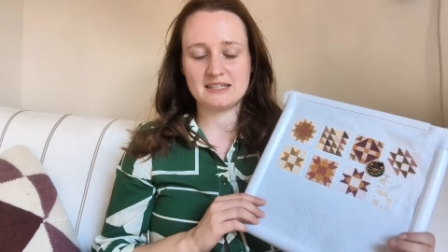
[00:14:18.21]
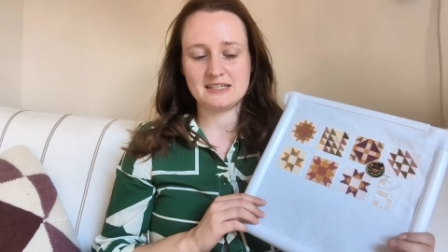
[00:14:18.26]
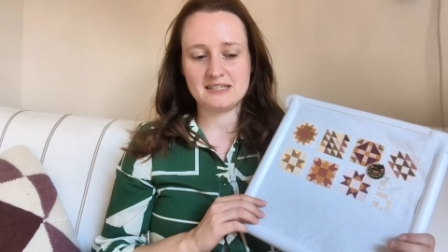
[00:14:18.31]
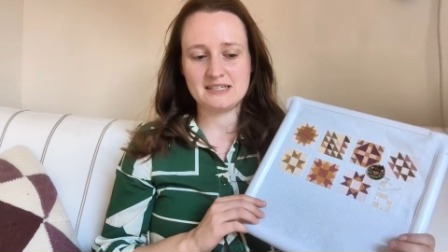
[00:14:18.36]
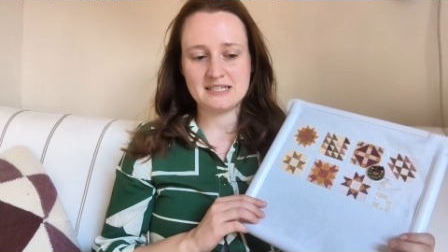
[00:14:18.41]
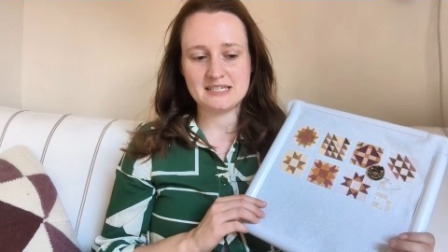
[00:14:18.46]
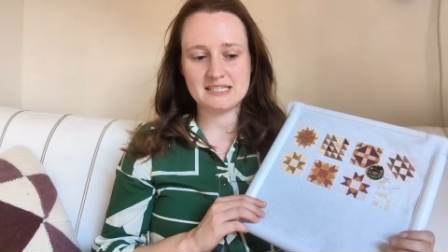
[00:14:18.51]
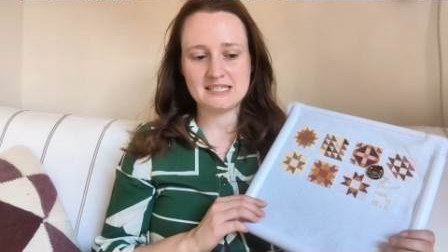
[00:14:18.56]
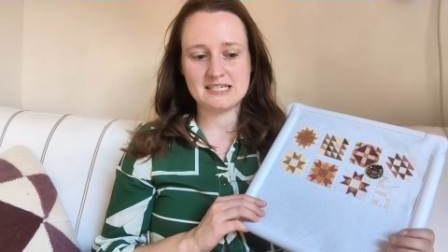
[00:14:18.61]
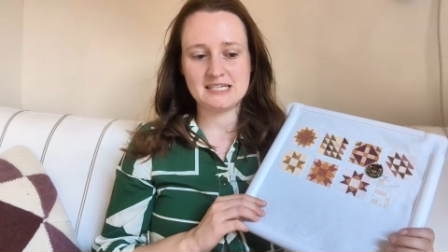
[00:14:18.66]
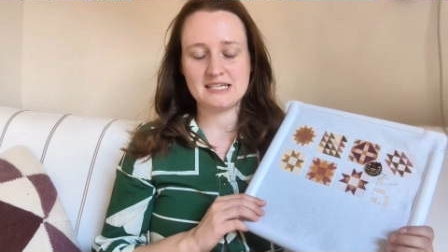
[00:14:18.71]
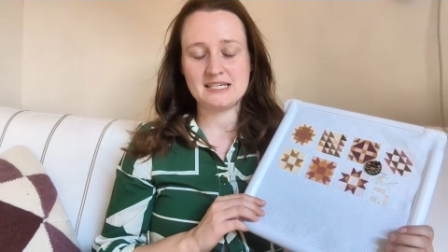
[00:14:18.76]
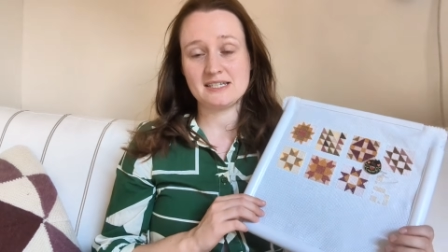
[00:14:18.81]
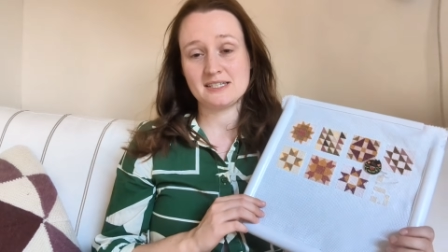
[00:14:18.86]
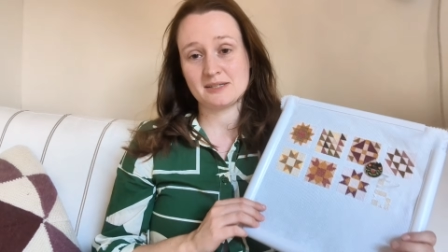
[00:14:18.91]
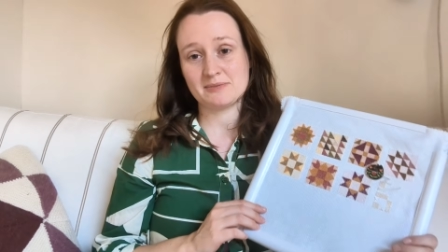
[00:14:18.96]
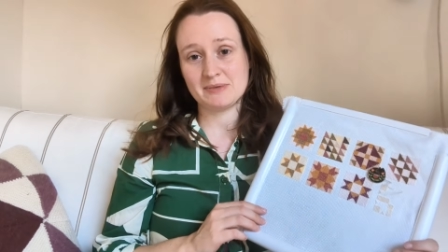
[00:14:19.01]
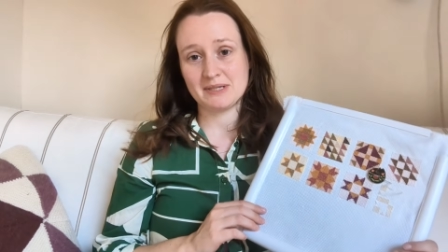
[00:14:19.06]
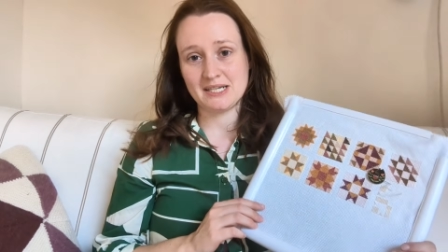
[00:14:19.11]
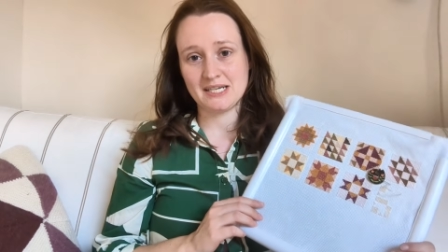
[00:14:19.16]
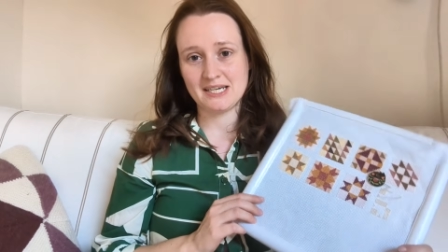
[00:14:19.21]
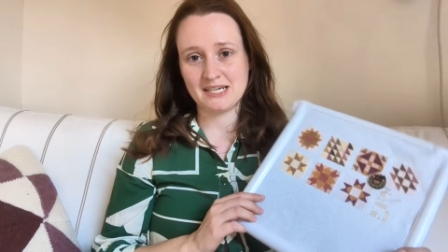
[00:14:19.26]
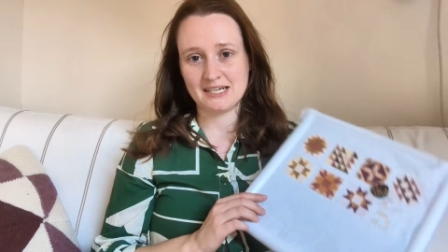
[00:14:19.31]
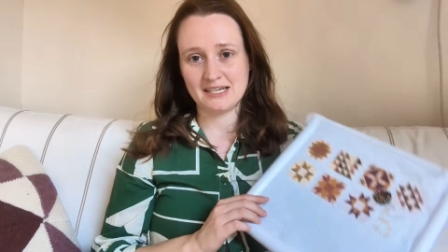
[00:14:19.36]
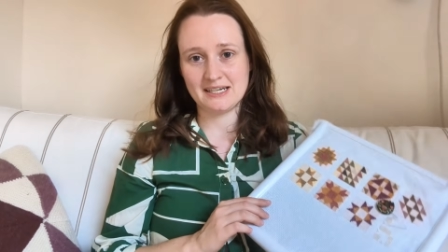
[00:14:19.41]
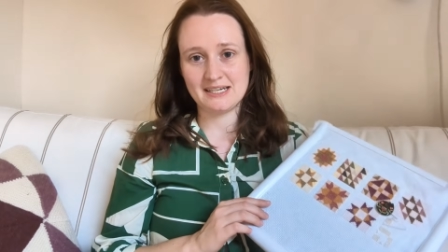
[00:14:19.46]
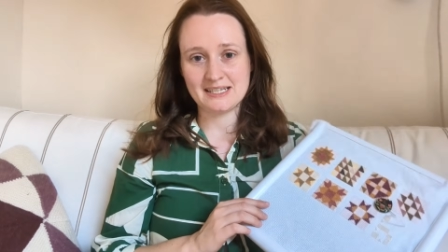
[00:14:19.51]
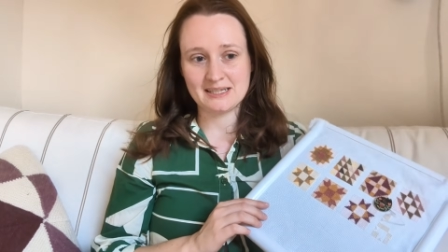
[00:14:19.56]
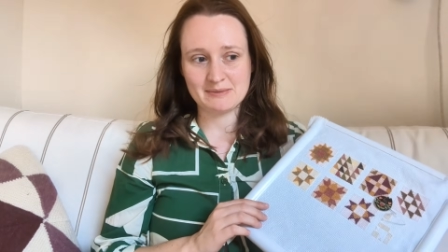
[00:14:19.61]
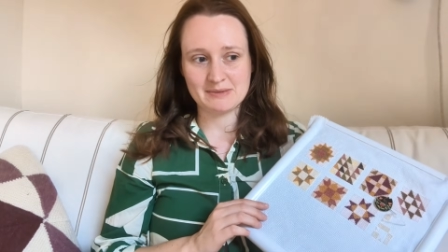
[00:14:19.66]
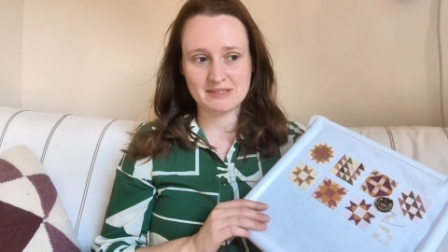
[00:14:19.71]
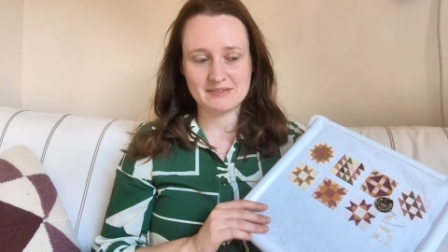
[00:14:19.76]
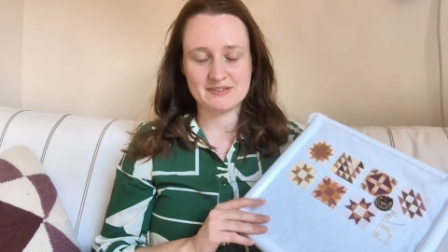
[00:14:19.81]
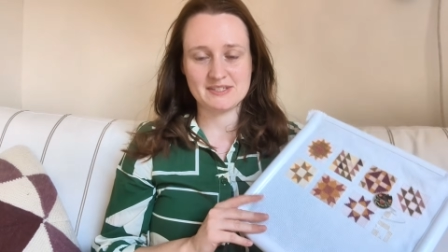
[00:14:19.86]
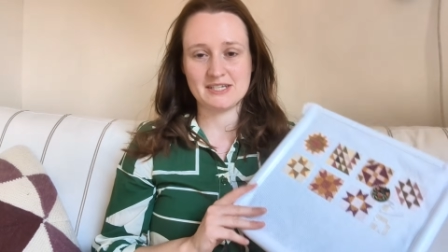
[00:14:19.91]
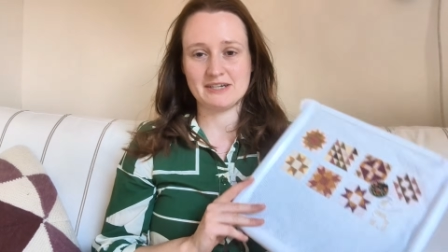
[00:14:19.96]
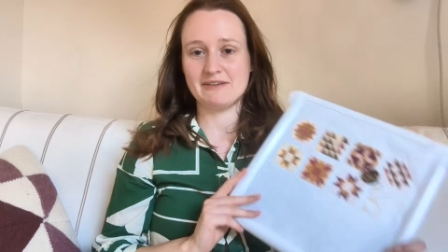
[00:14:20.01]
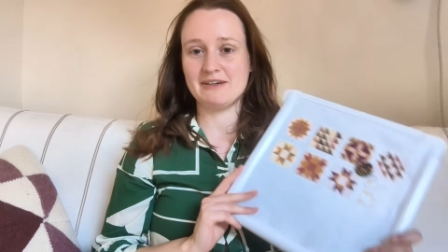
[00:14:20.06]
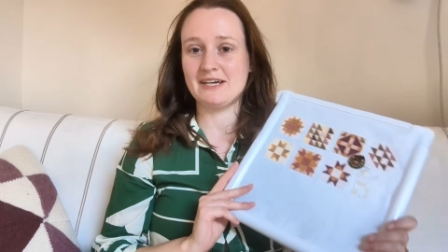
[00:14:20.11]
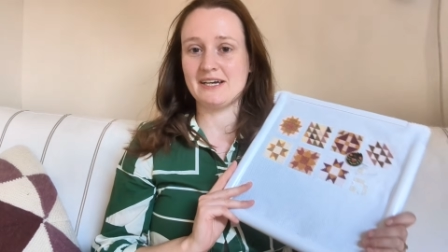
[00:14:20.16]
knitting, spinning, and a little bit of
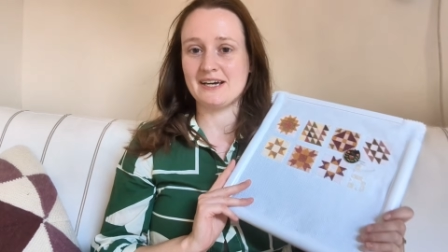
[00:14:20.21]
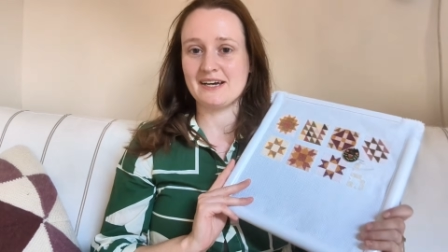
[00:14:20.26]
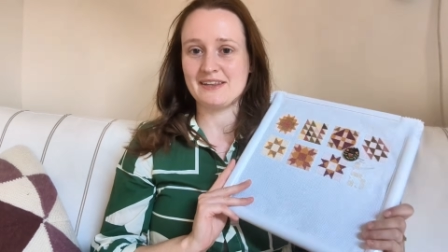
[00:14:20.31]
sewing.